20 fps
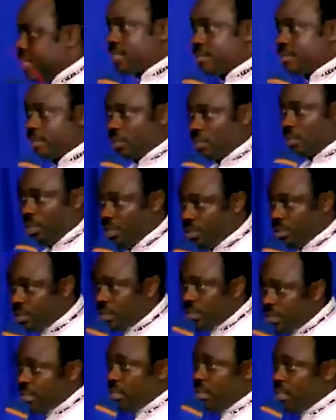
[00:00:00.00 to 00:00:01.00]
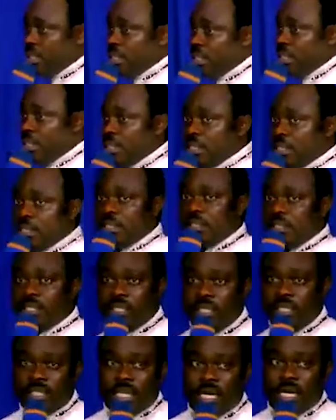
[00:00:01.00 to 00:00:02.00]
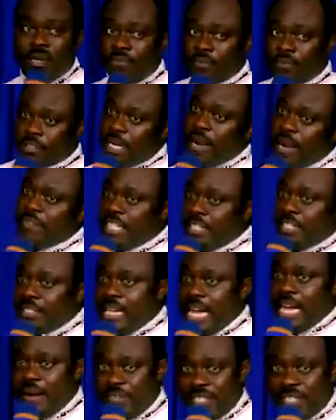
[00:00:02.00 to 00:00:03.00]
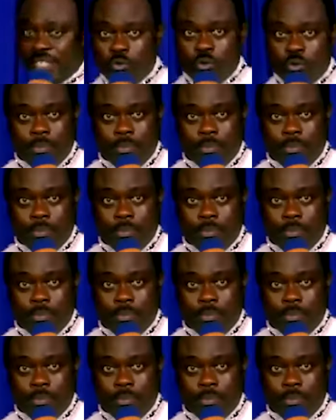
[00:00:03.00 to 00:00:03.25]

because instead of traveling, everything will be